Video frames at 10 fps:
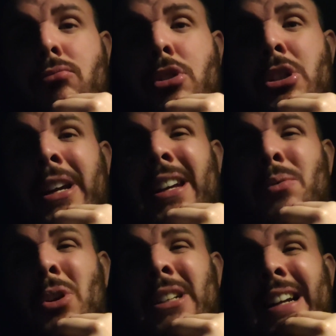It's like,
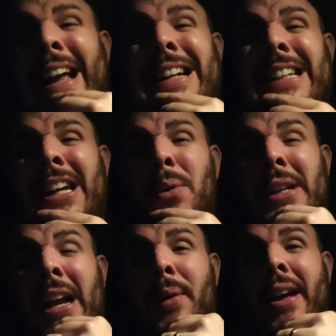what's that, £19
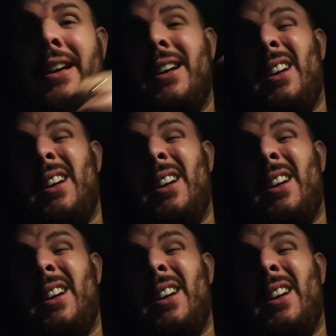an hour.